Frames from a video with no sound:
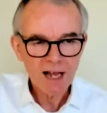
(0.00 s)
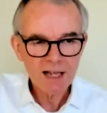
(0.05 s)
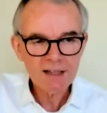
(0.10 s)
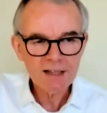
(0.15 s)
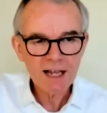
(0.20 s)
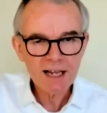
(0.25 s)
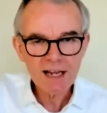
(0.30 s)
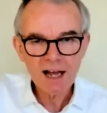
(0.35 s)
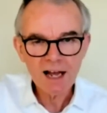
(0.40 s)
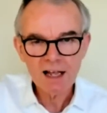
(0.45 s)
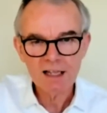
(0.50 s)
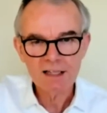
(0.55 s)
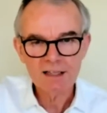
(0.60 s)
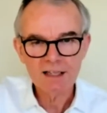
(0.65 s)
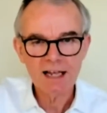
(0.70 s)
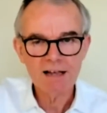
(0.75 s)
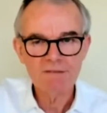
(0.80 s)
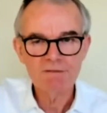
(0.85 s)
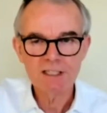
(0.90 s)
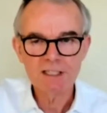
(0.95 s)
And they
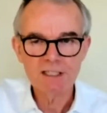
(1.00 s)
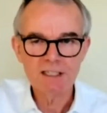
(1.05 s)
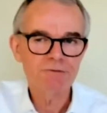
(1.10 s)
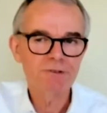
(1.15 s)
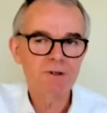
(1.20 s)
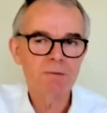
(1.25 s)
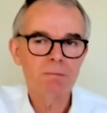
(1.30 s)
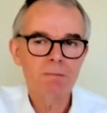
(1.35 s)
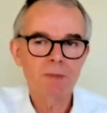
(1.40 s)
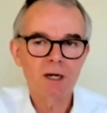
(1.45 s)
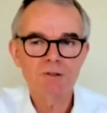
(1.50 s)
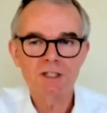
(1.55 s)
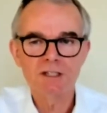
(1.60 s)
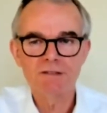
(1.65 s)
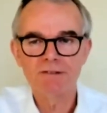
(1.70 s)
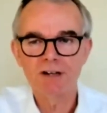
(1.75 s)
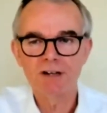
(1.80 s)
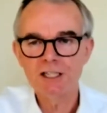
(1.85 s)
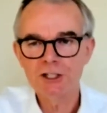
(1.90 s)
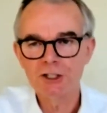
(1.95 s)
have a different
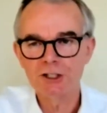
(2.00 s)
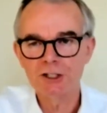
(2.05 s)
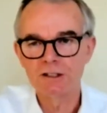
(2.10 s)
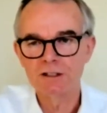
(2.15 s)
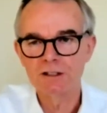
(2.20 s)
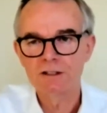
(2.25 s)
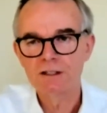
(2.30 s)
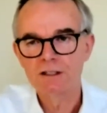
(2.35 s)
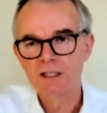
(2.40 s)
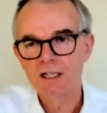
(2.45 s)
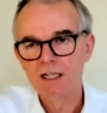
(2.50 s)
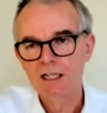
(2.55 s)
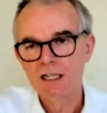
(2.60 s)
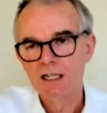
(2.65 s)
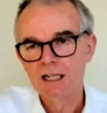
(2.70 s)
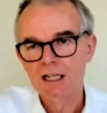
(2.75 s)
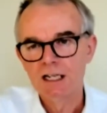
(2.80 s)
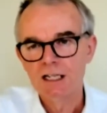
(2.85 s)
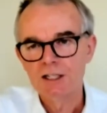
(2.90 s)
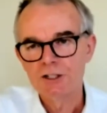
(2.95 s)
motivation
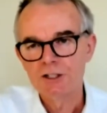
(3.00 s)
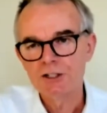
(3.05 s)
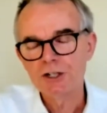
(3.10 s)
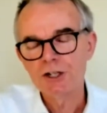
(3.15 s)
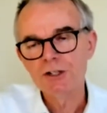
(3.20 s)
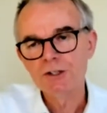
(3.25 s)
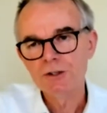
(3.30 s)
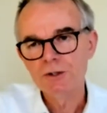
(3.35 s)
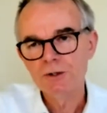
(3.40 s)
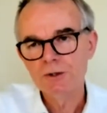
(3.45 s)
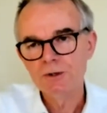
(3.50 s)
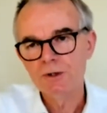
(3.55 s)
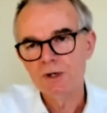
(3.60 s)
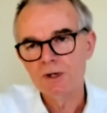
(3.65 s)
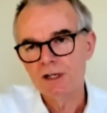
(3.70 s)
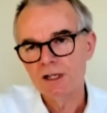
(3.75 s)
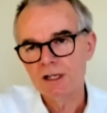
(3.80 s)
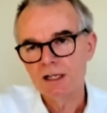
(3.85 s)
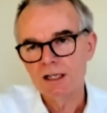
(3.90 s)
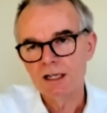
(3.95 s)

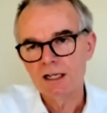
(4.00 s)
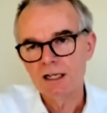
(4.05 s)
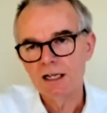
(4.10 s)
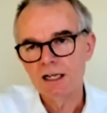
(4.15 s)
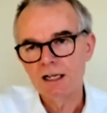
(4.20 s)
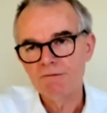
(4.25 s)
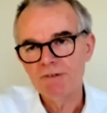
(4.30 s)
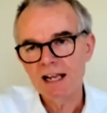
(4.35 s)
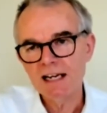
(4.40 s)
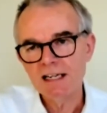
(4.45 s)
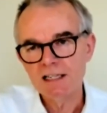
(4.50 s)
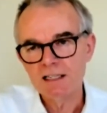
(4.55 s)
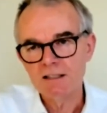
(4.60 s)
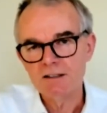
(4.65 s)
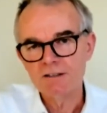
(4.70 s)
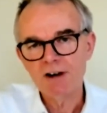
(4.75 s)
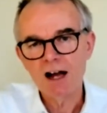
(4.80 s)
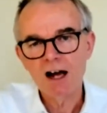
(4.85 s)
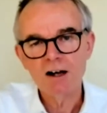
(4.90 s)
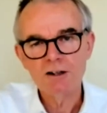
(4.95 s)
to a
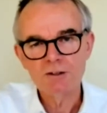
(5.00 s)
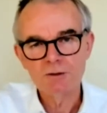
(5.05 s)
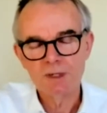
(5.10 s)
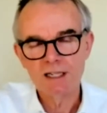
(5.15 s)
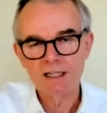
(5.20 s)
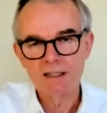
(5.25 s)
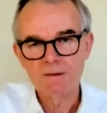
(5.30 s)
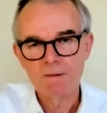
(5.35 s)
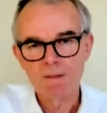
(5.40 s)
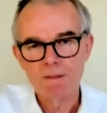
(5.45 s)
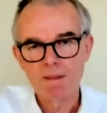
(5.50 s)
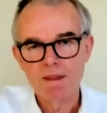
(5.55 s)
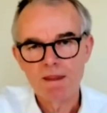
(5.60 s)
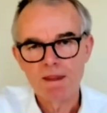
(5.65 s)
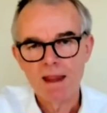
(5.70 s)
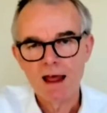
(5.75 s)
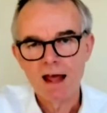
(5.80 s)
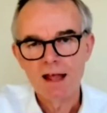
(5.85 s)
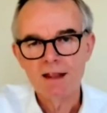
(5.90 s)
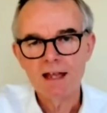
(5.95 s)
vendor of hardware.
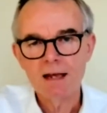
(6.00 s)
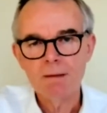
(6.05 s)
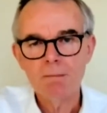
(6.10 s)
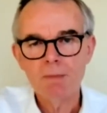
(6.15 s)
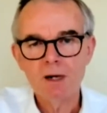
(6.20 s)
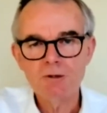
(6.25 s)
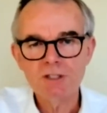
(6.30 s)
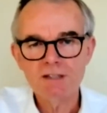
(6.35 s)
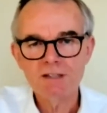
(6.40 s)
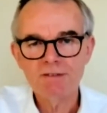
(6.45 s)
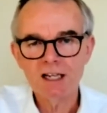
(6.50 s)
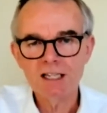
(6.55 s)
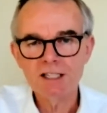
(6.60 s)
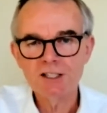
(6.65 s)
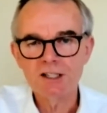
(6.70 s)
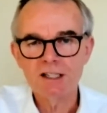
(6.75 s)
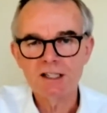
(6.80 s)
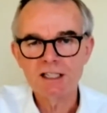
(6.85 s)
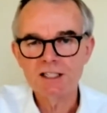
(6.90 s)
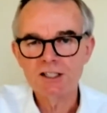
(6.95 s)
Their
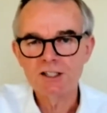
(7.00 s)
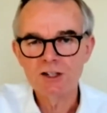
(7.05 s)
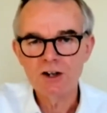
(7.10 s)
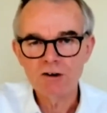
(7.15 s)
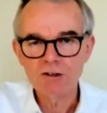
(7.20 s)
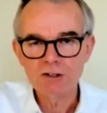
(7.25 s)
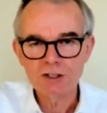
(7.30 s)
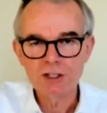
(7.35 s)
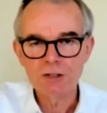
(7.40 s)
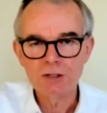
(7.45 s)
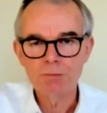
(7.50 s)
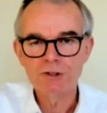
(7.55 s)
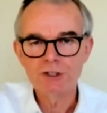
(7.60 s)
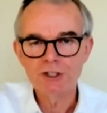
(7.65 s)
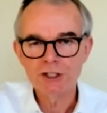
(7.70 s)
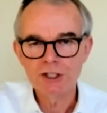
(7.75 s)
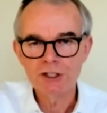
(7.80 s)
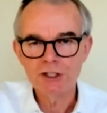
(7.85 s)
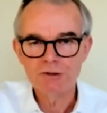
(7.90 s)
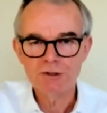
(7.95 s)
motivation is not to
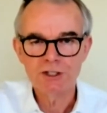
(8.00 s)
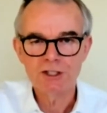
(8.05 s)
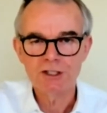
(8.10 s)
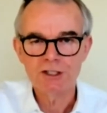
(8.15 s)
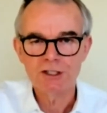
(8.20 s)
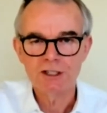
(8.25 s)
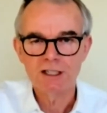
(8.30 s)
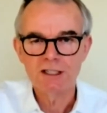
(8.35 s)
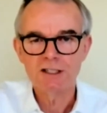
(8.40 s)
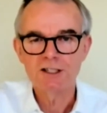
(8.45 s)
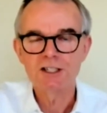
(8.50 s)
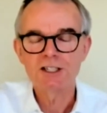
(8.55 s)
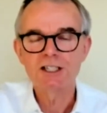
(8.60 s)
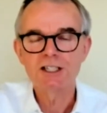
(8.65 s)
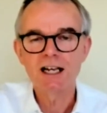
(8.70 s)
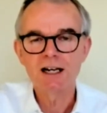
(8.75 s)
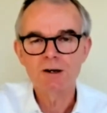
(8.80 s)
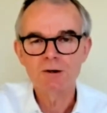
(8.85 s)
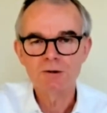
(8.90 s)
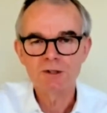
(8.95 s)
produce and
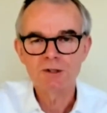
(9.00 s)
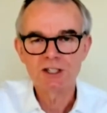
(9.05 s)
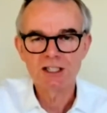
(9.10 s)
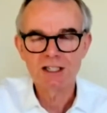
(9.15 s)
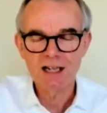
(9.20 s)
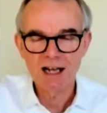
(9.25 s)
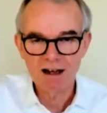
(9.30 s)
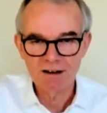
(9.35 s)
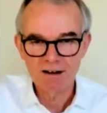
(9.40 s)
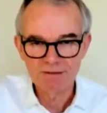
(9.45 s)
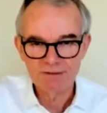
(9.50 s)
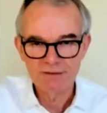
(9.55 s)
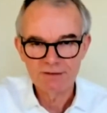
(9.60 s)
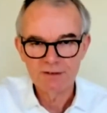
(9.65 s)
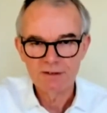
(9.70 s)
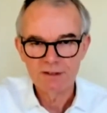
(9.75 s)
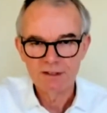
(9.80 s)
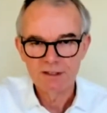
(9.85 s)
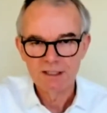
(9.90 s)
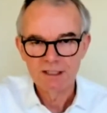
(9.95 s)
sell stuff.
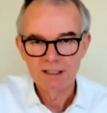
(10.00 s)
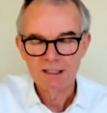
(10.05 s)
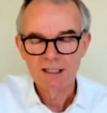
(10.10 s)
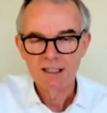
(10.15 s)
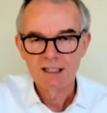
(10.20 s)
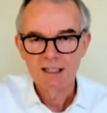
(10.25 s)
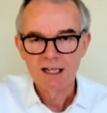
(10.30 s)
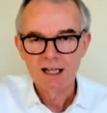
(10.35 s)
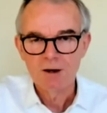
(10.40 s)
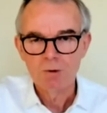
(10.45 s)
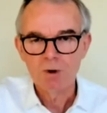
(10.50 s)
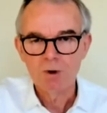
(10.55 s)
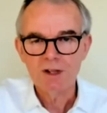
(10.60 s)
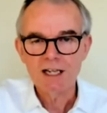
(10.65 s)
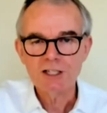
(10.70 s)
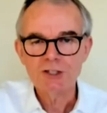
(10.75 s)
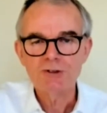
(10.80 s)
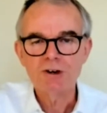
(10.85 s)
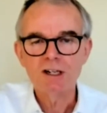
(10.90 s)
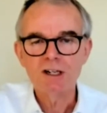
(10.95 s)
What
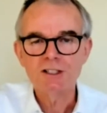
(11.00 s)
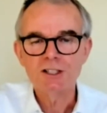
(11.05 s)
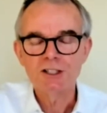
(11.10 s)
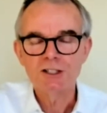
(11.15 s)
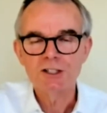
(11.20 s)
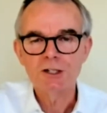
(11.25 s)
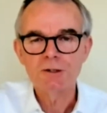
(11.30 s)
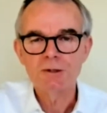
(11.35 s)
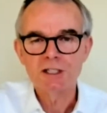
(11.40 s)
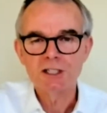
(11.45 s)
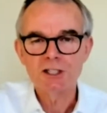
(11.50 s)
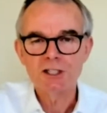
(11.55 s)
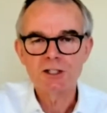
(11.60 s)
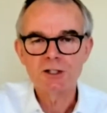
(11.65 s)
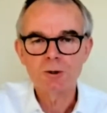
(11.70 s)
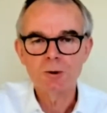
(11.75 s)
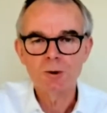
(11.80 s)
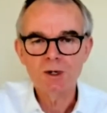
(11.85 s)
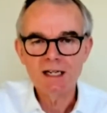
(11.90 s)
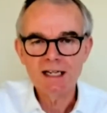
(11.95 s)
they're trying to do is
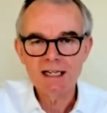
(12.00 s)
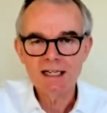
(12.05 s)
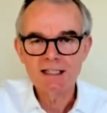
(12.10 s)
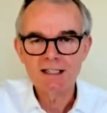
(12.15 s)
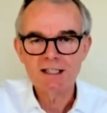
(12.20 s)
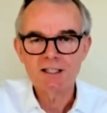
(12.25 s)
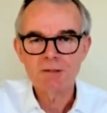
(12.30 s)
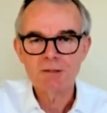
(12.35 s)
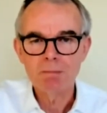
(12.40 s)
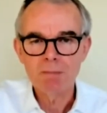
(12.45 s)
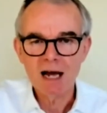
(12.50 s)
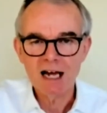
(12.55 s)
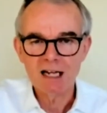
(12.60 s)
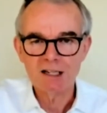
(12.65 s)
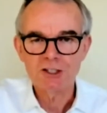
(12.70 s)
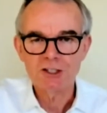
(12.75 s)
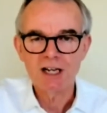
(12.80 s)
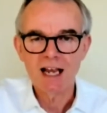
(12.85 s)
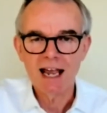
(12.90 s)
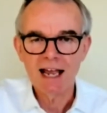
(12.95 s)
squeeze as
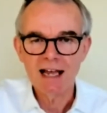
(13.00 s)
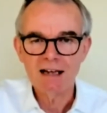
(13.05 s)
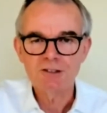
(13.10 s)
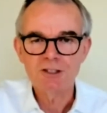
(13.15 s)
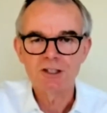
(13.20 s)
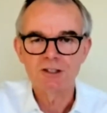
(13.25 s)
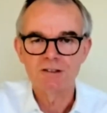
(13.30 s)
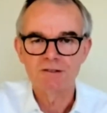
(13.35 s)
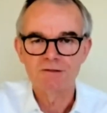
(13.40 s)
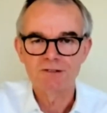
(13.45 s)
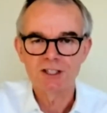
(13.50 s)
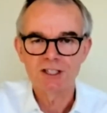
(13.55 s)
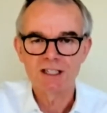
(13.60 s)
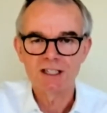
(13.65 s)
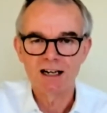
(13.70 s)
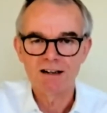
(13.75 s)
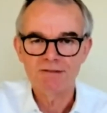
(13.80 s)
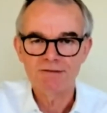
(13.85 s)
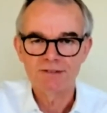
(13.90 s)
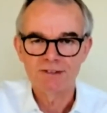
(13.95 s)
much out of
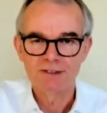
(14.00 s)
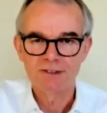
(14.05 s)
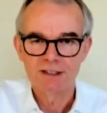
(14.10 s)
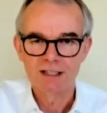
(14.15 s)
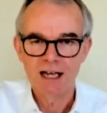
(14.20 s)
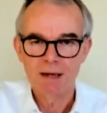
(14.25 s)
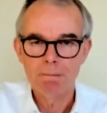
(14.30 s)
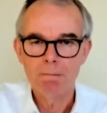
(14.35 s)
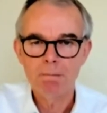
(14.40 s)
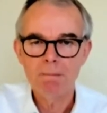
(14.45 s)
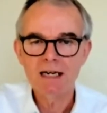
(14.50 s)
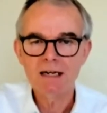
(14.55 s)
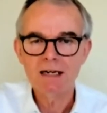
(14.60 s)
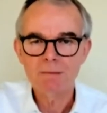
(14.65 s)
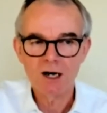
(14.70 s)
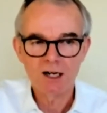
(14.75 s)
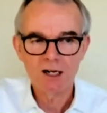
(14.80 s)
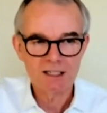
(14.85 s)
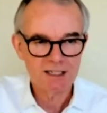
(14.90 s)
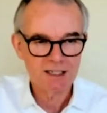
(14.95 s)
stuff and
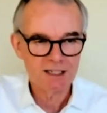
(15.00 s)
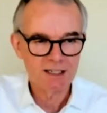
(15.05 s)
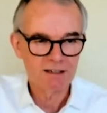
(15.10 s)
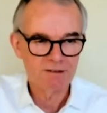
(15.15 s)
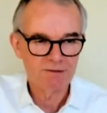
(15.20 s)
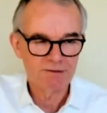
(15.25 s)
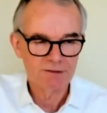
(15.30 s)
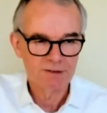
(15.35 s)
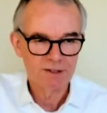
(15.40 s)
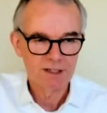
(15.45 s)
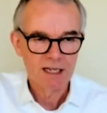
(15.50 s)
minimize stuff.